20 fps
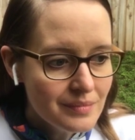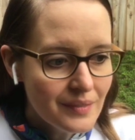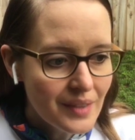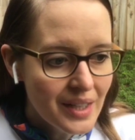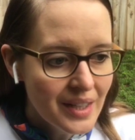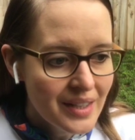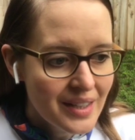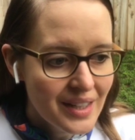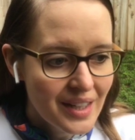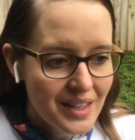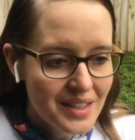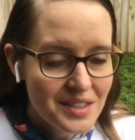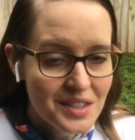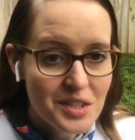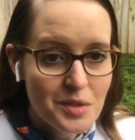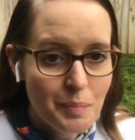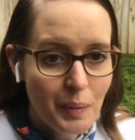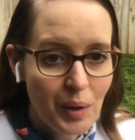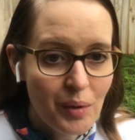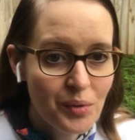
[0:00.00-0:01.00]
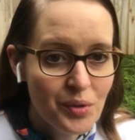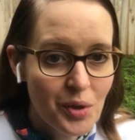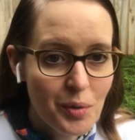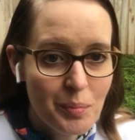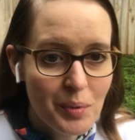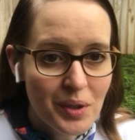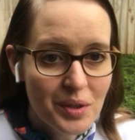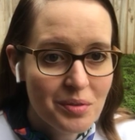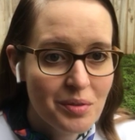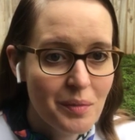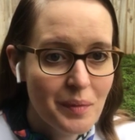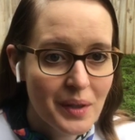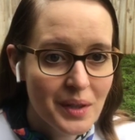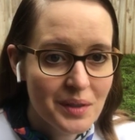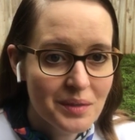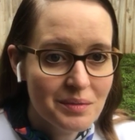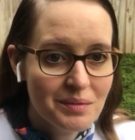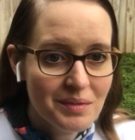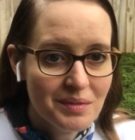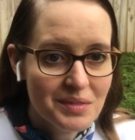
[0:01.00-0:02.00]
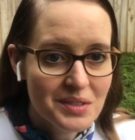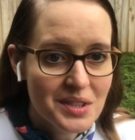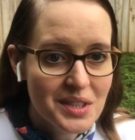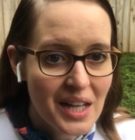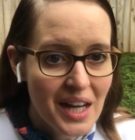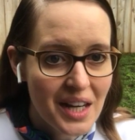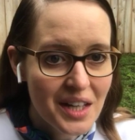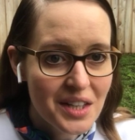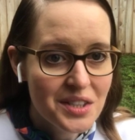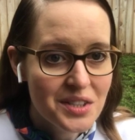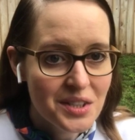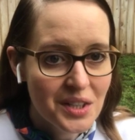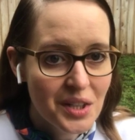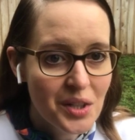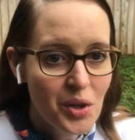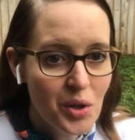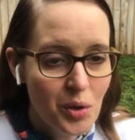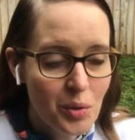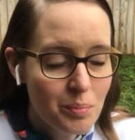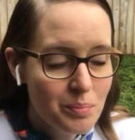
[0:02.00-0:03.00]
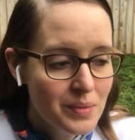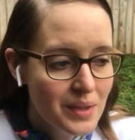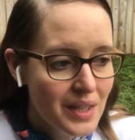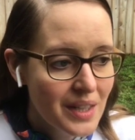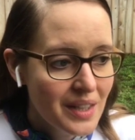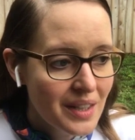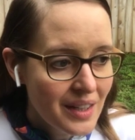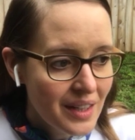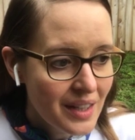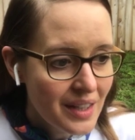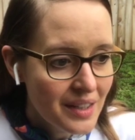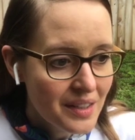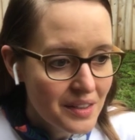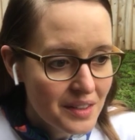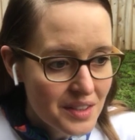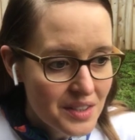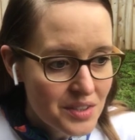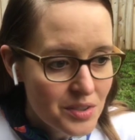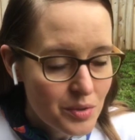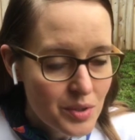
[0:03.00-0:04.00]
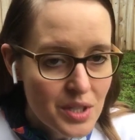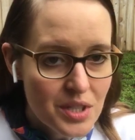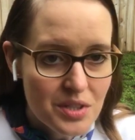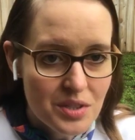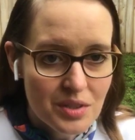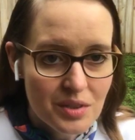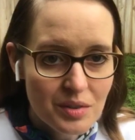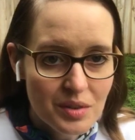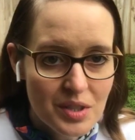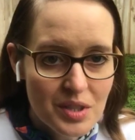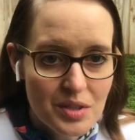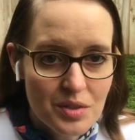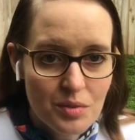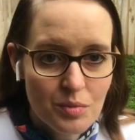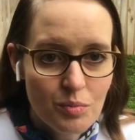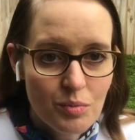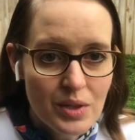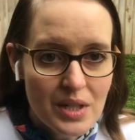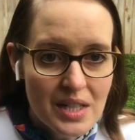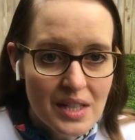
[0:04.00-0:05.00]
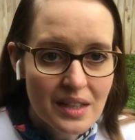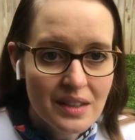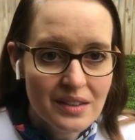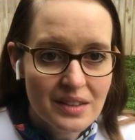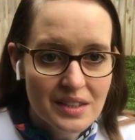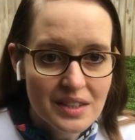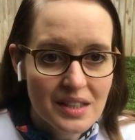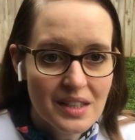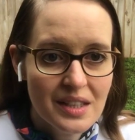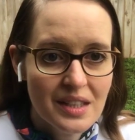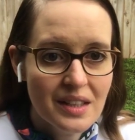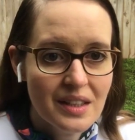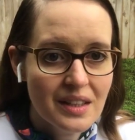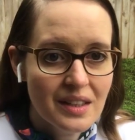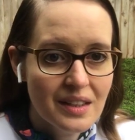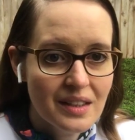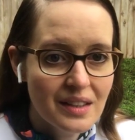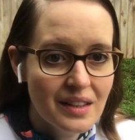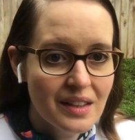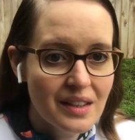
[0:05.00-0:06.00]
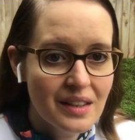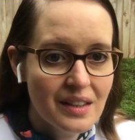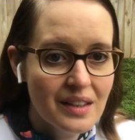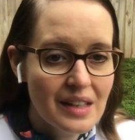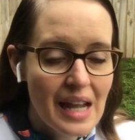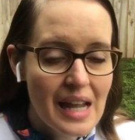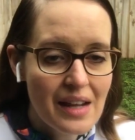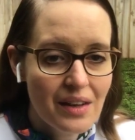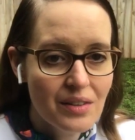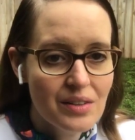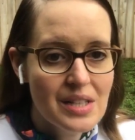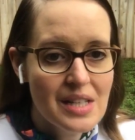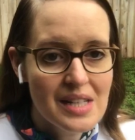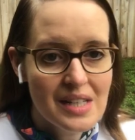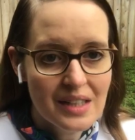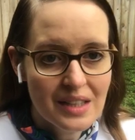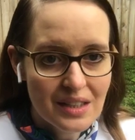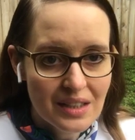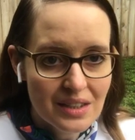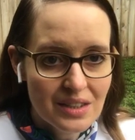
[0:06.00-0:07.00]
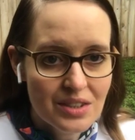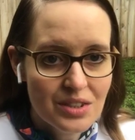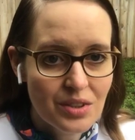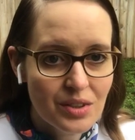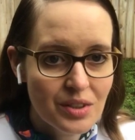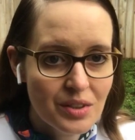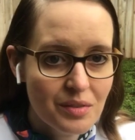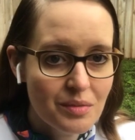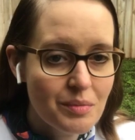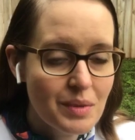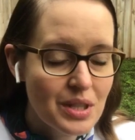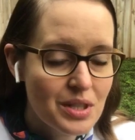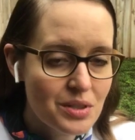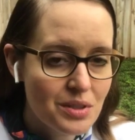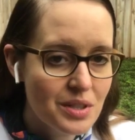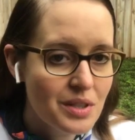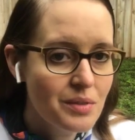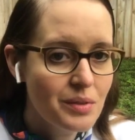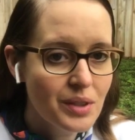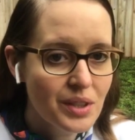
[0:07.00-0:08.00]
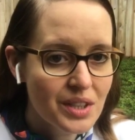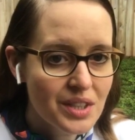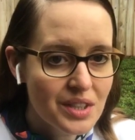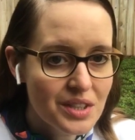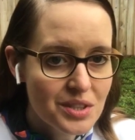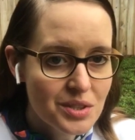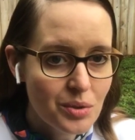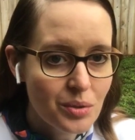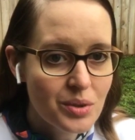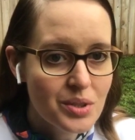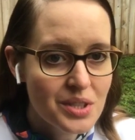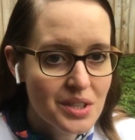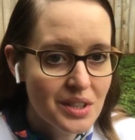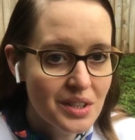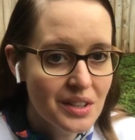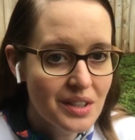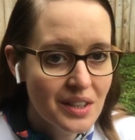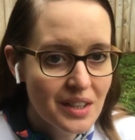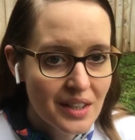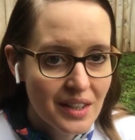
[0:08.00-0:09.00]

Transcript: He has a spiral notebook from our stash at home. And so he's reading, listening, and annotating so that make sure he really soaks in